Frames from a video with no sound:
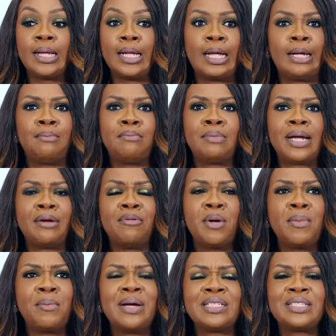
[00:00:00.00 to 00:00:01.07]
I
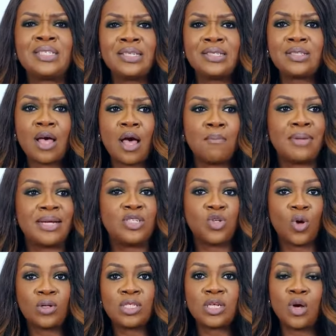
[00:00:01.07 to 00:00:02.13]
remember my sister and my
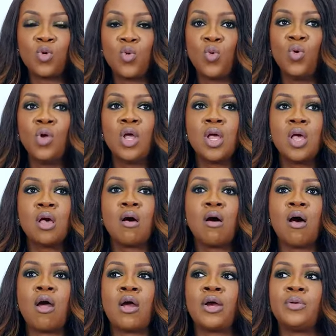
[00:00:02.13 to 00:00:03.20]
daughter who
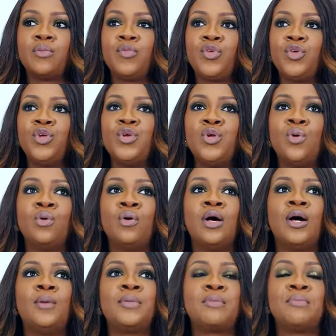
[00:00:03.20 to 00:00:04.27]
are, you know,
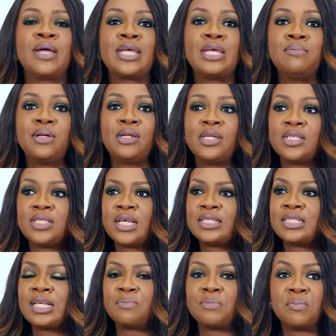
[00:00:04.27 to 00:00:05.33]
um, in my email list, then
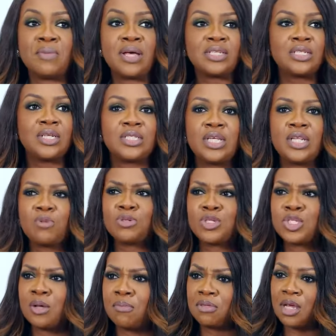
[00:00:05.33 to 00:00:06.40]
sent me a message and said there was
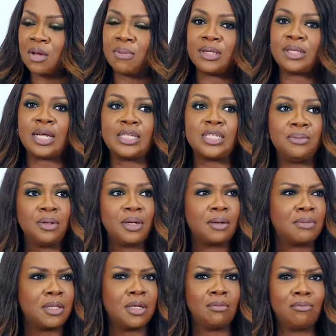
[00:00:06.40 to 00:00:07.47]
something about that email.
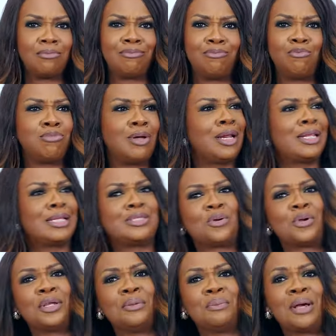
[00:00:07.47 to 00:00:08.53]
I'm thinking, what are they
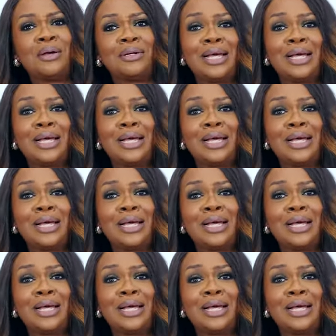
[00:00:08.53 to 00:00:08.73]
talking about?